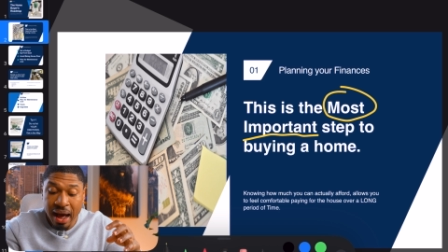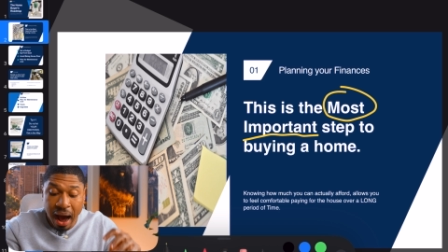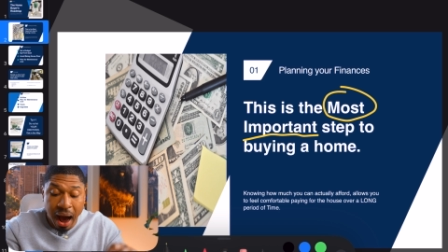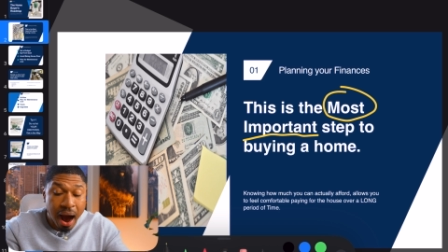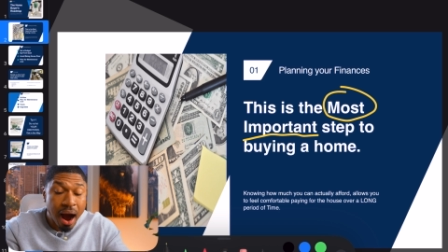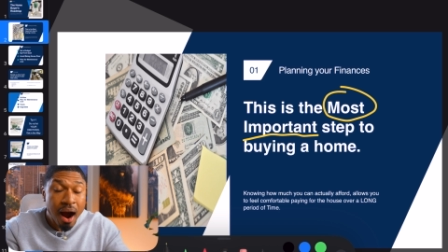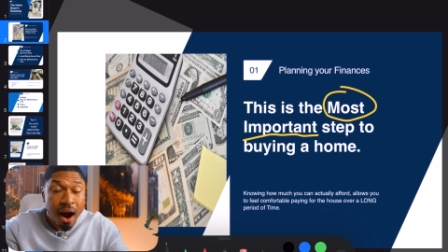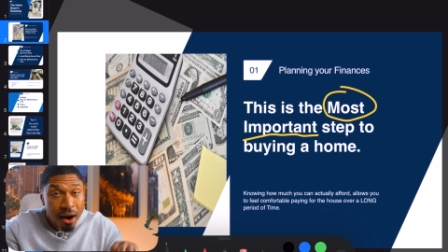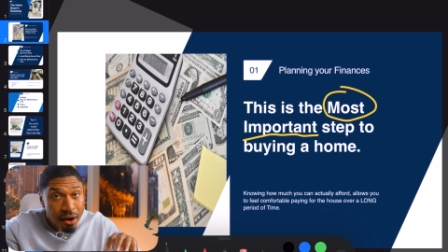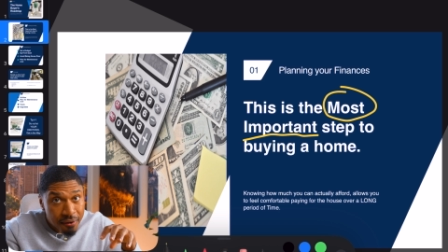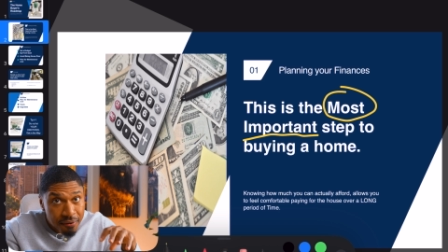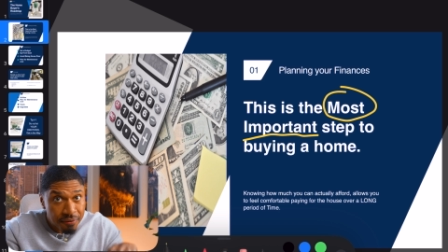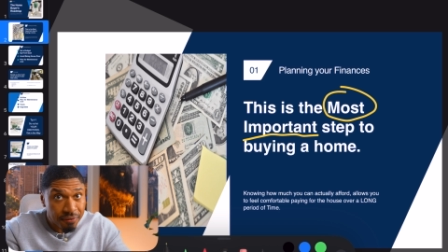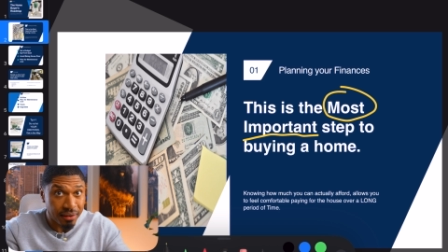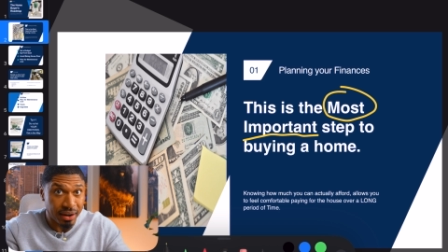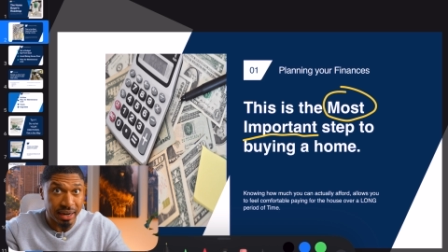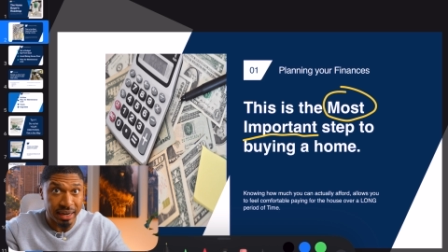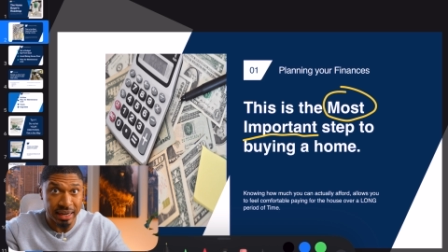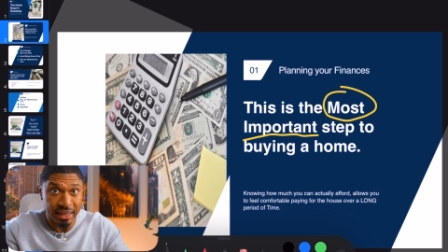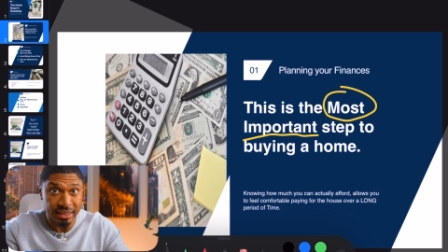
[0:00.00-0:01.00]
Our
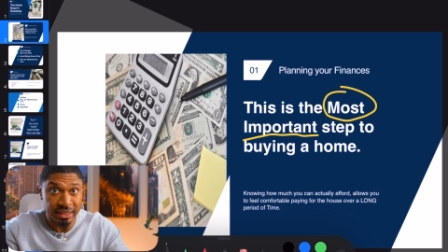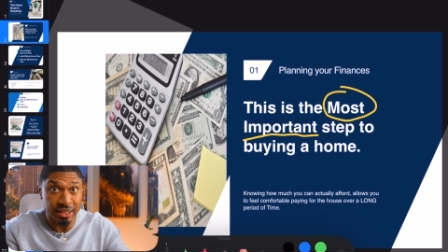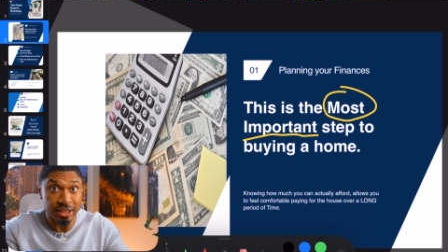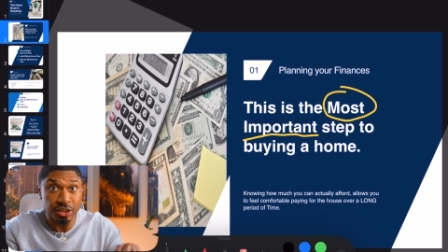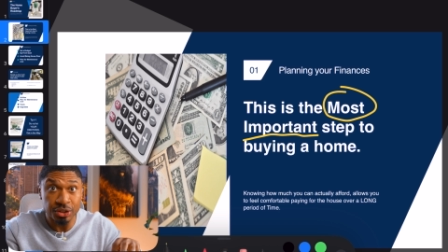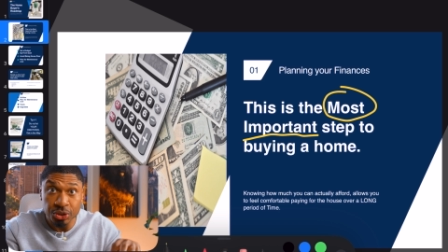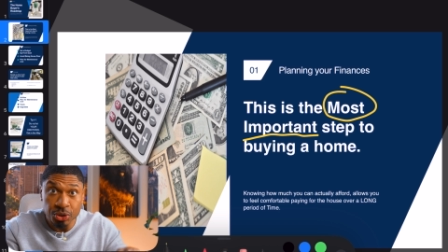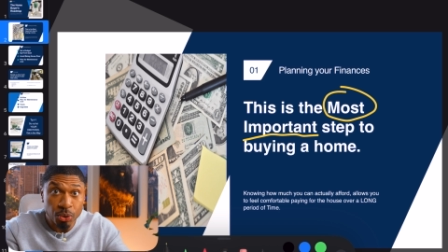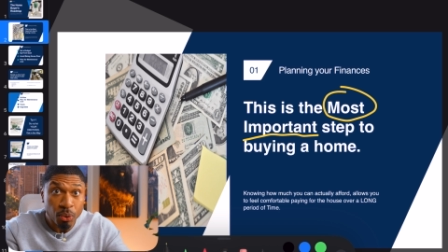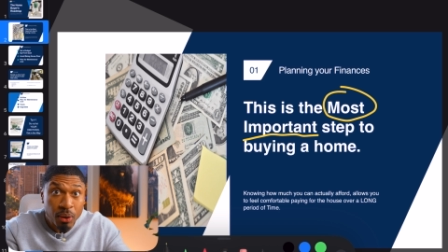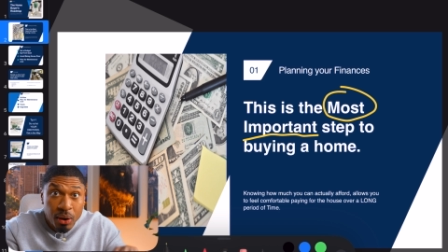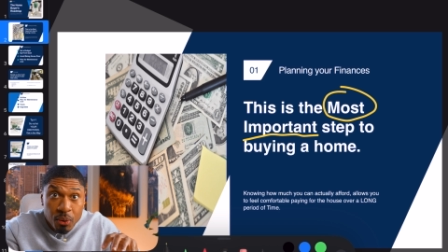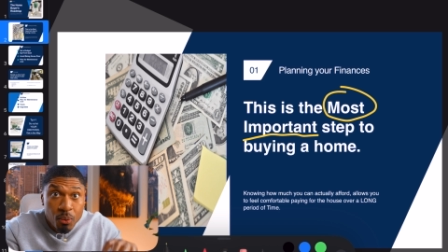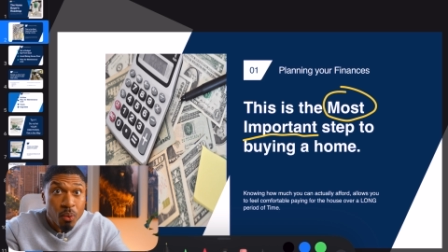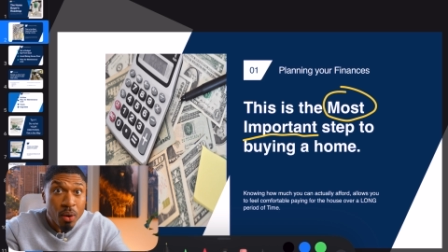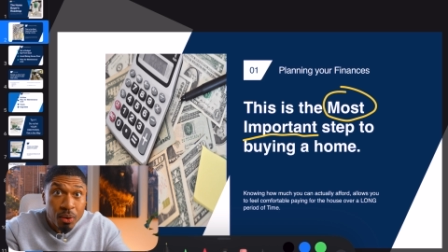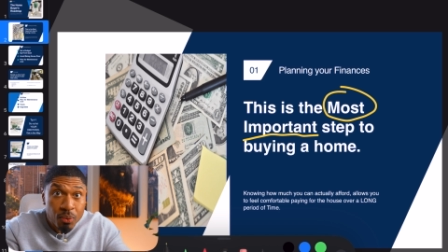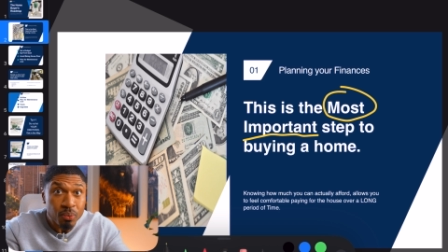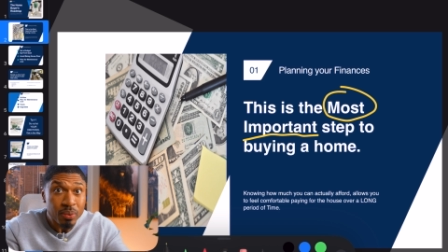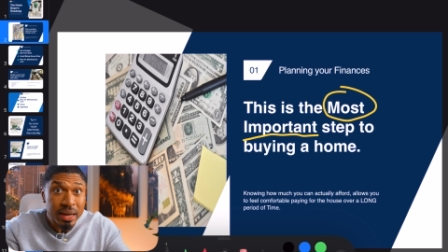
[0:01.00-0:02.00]
finances, knowing
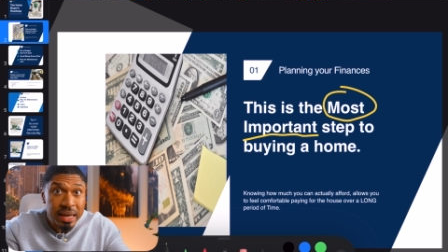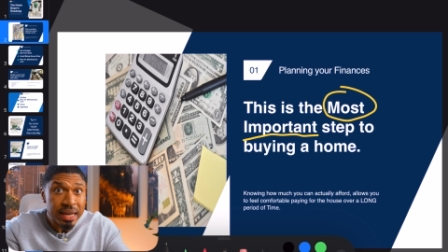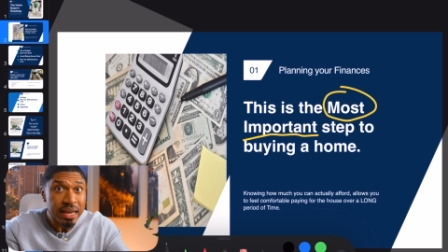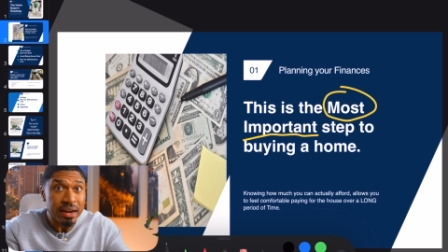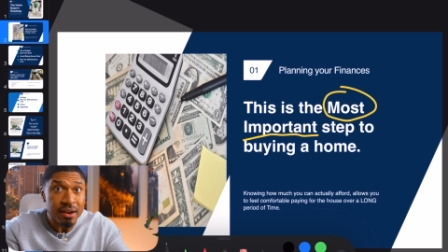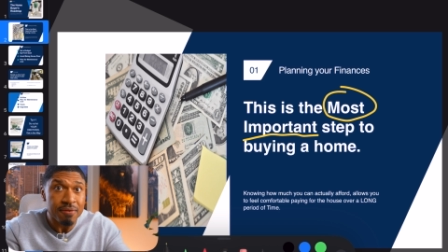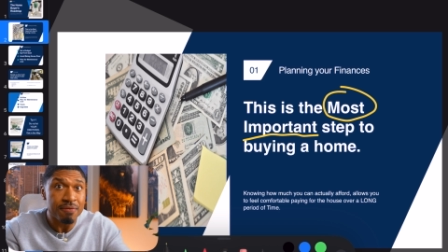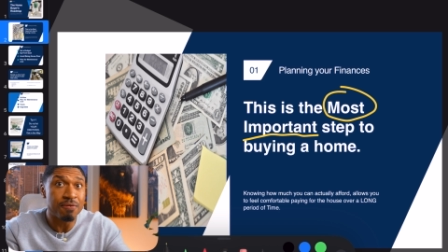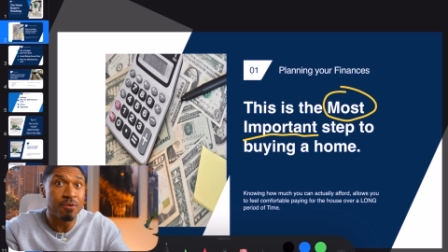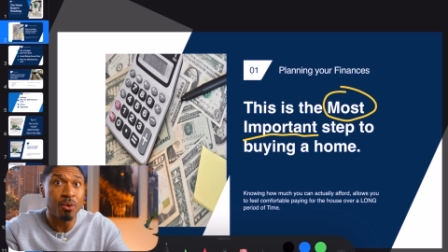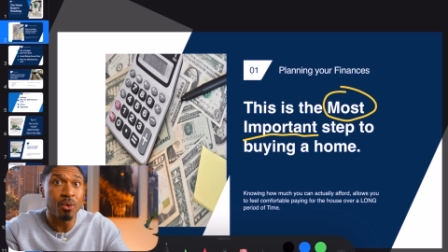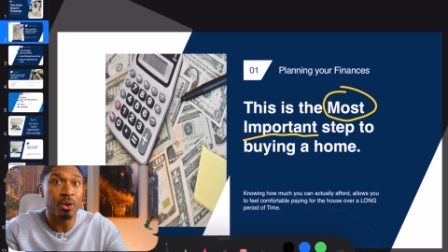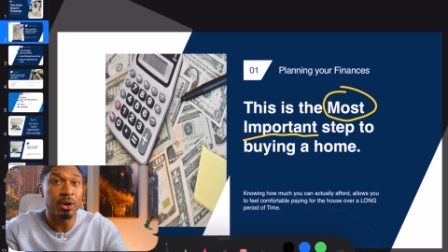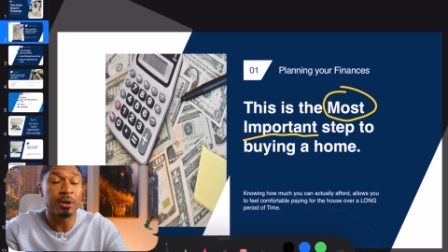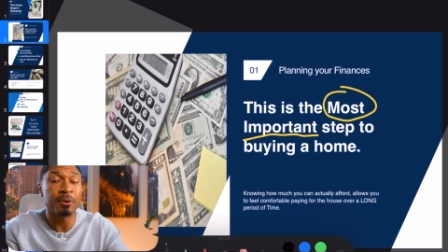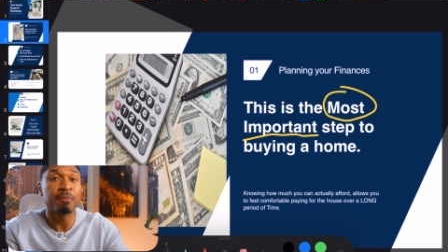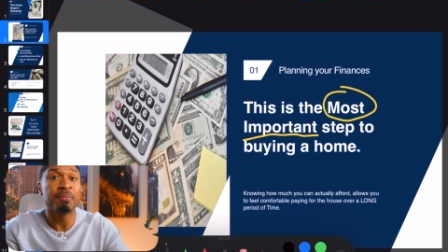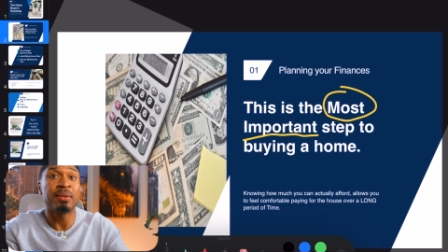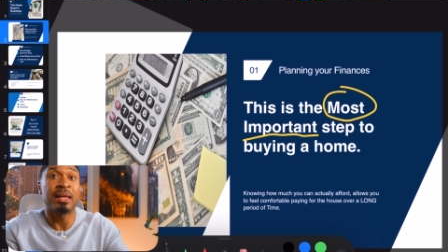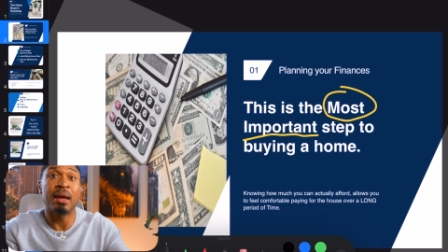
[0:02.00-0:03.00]
what we can
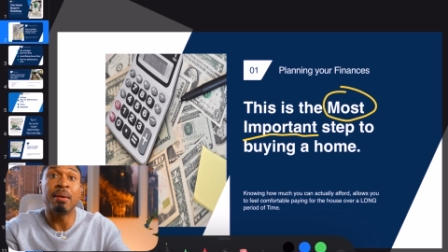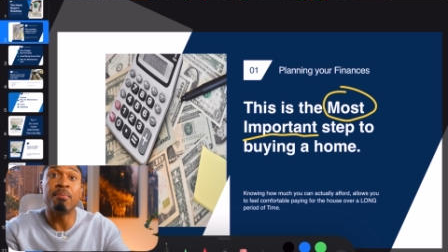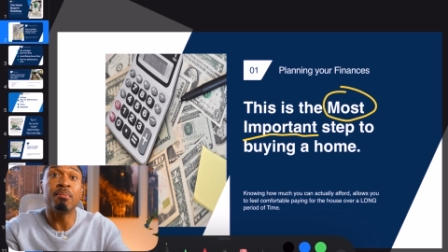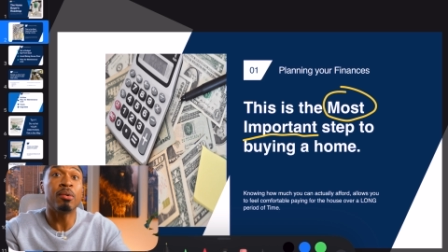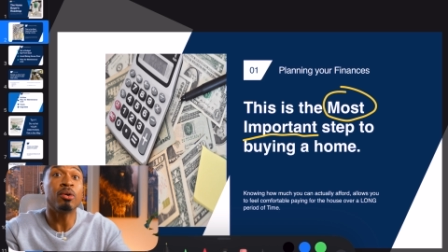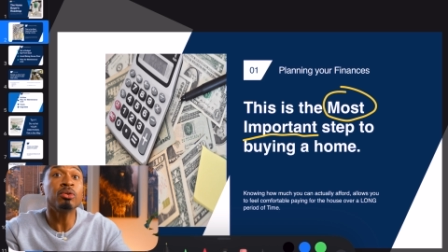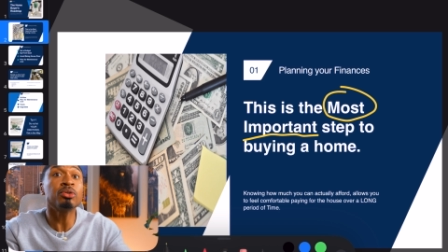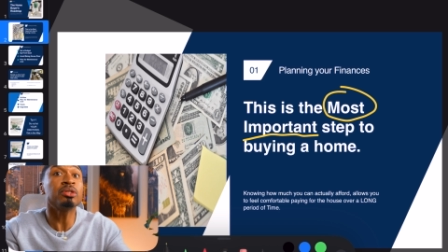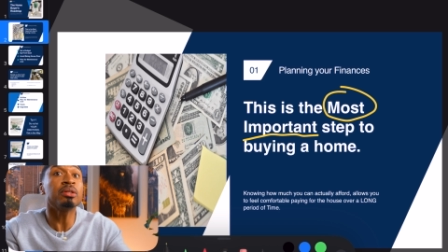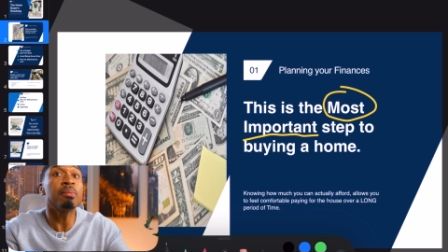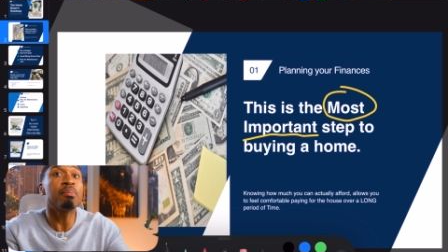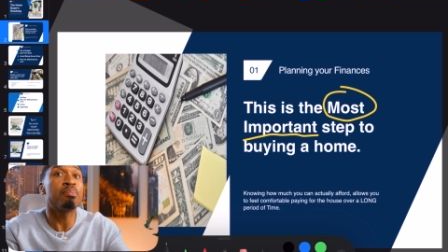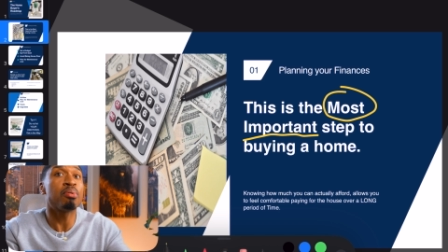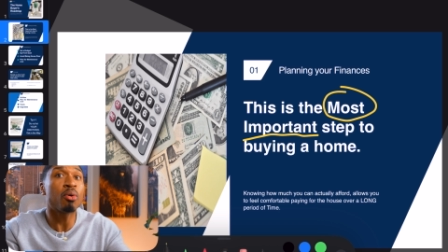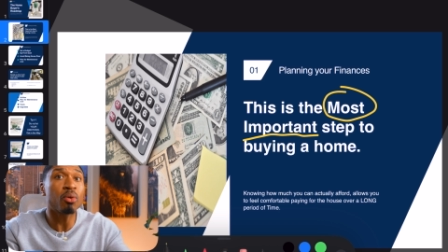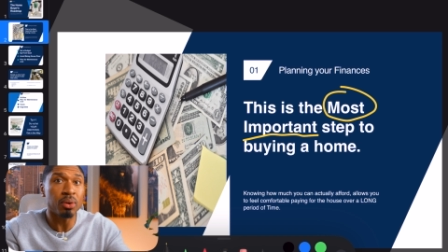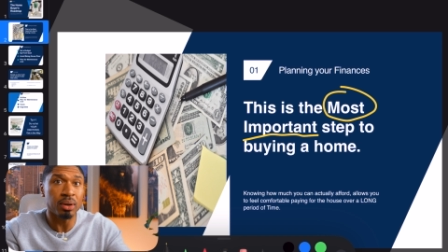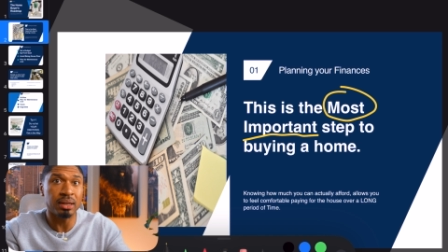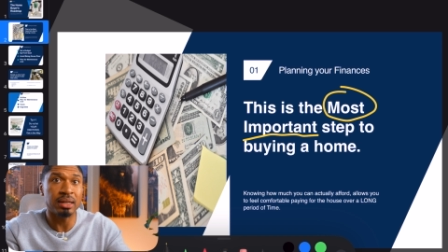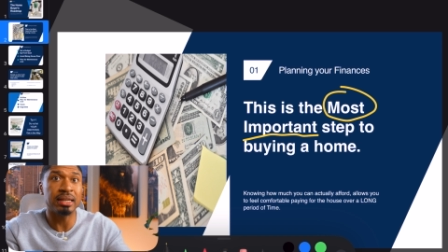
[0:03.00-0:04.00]
afford, and most
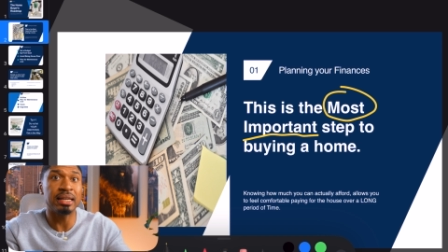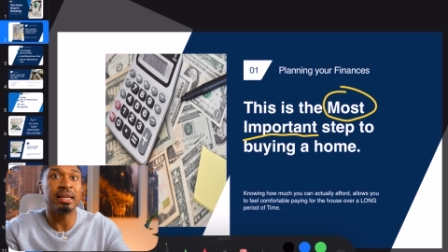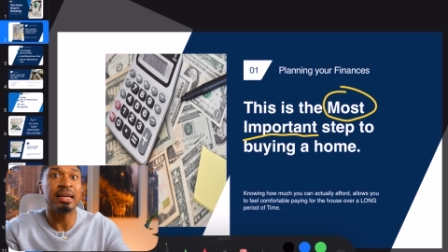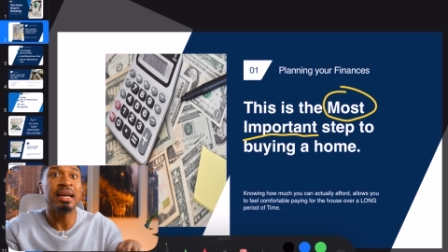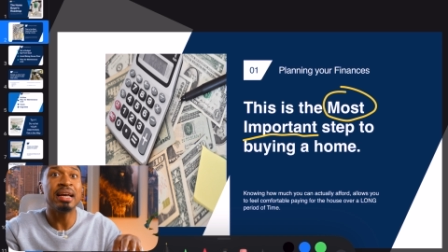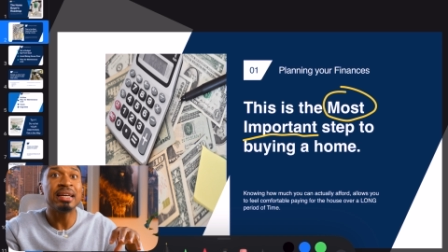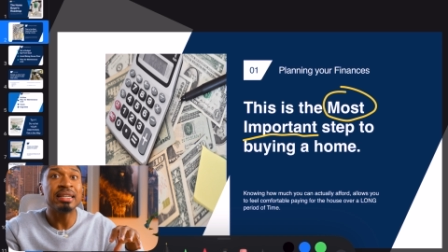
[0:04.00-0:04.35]
importantly,